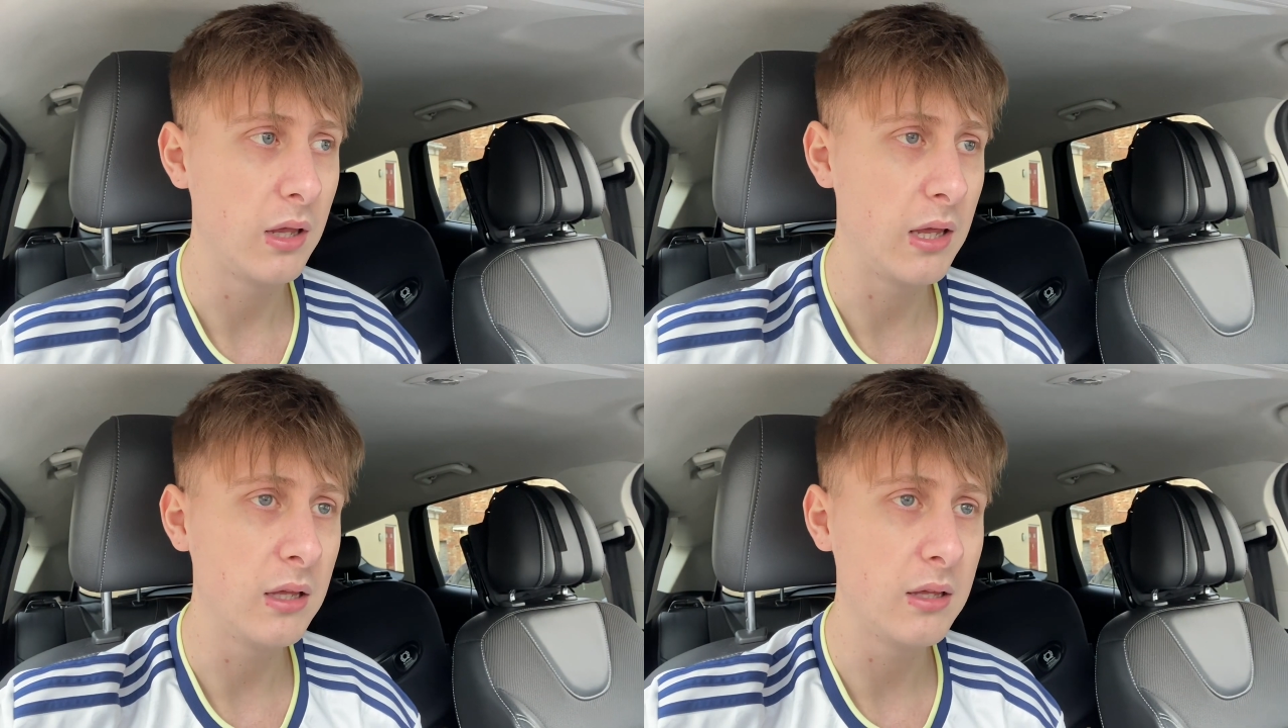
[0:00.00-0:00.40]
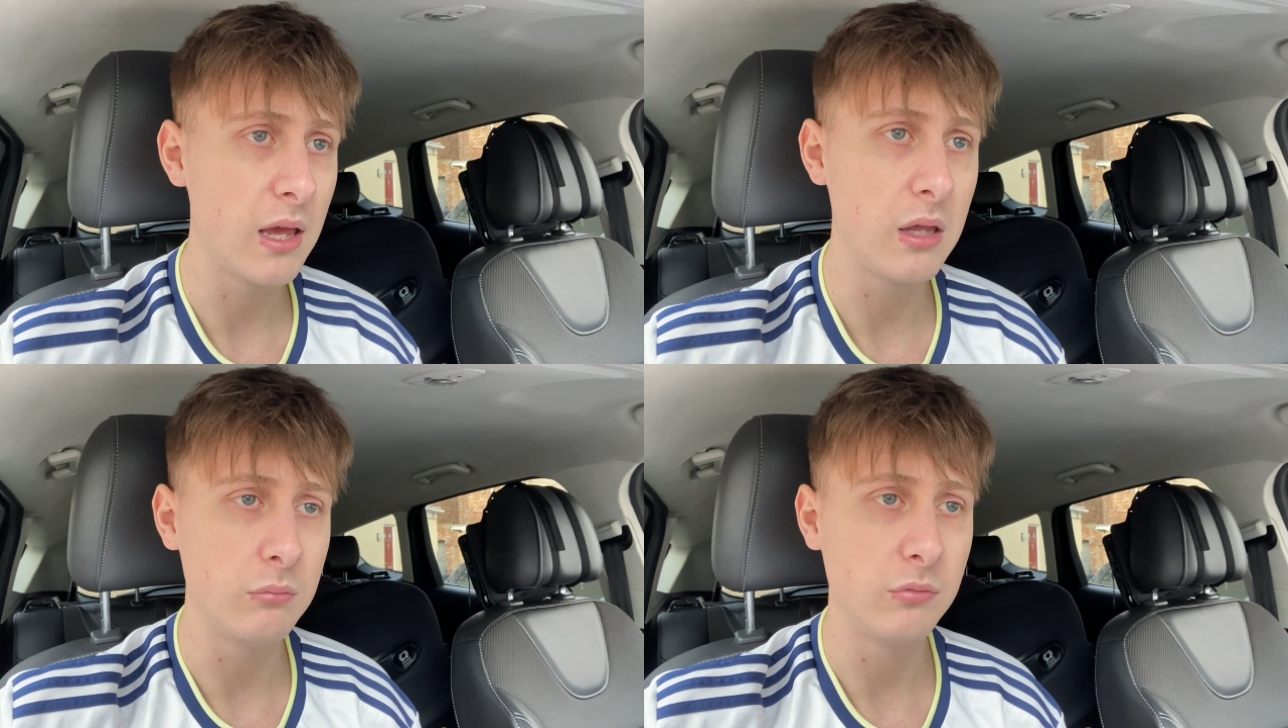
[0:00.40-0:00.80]
in
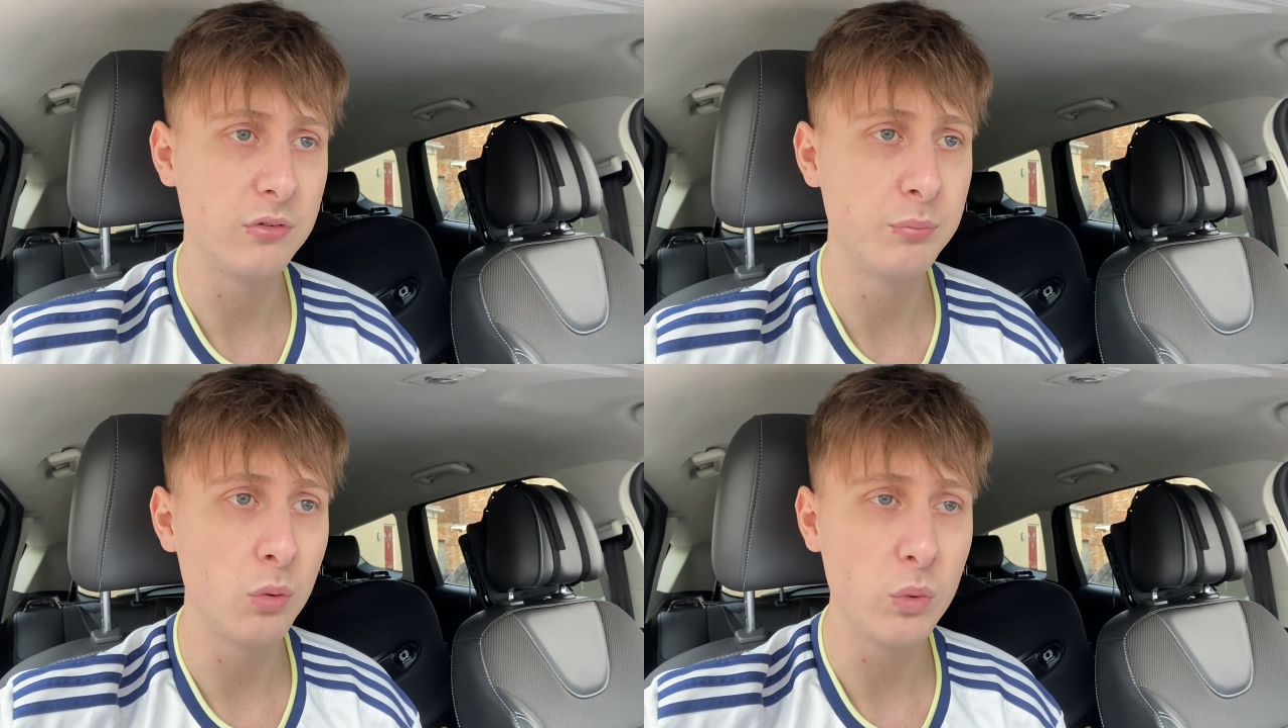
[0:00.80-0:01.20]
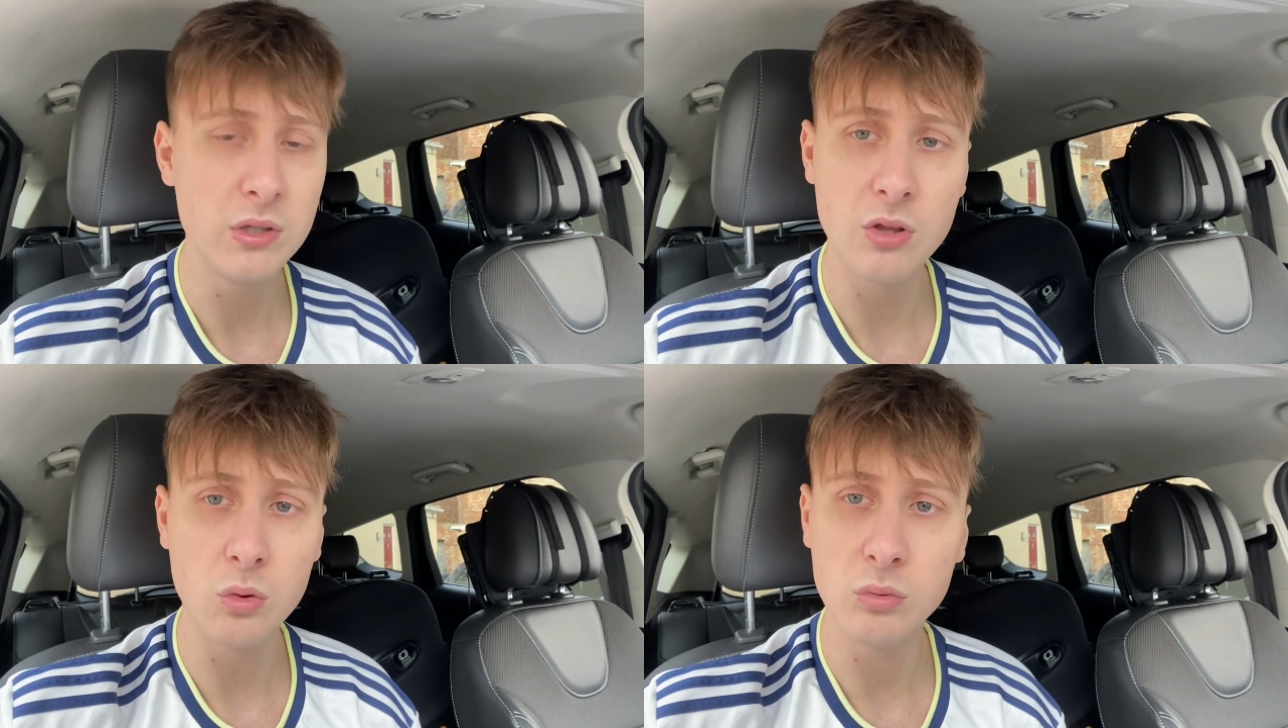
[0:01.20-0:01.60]
games, but we
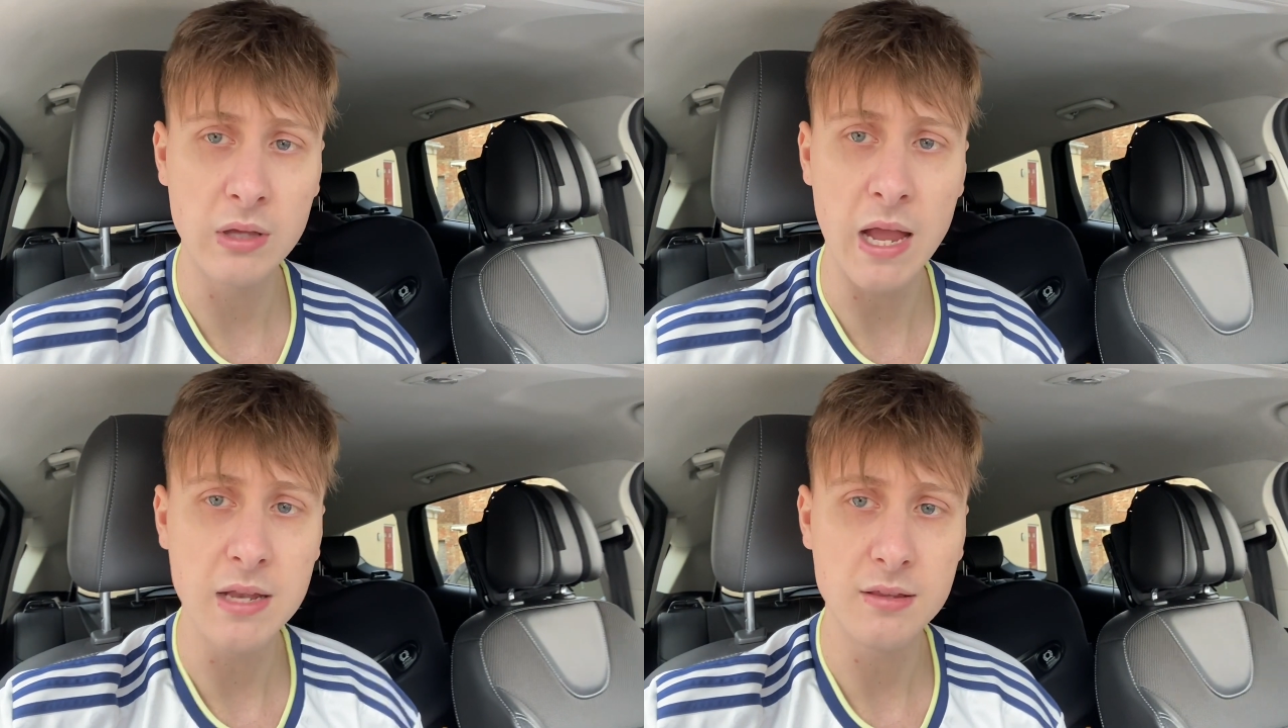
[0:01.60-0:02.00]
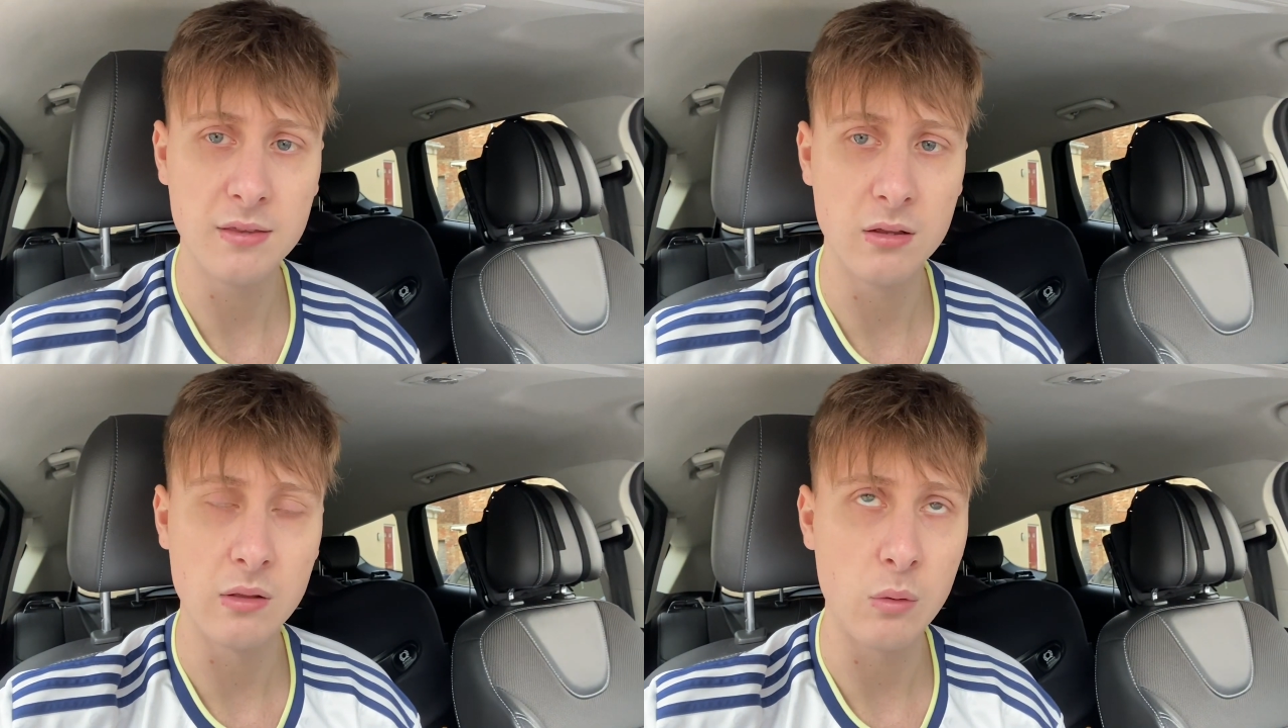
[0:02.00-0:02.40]
don't get anything?